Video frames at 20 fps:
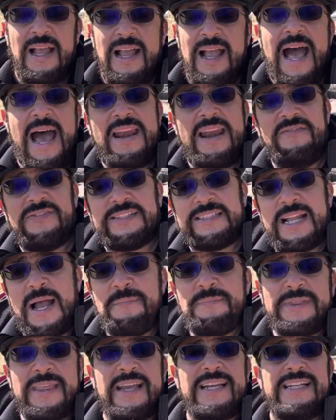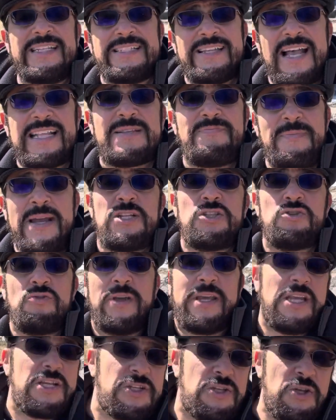And if something is not meant to
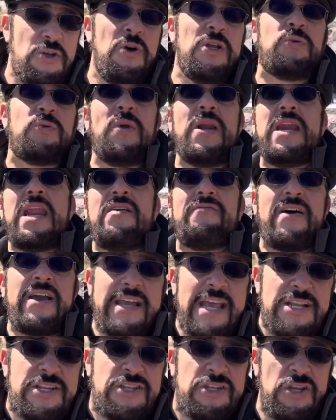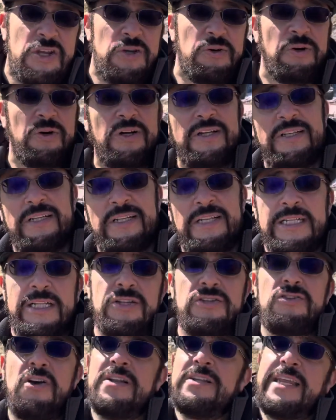get to you, it will never get to you. So
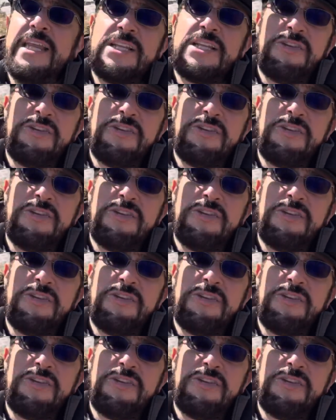don't get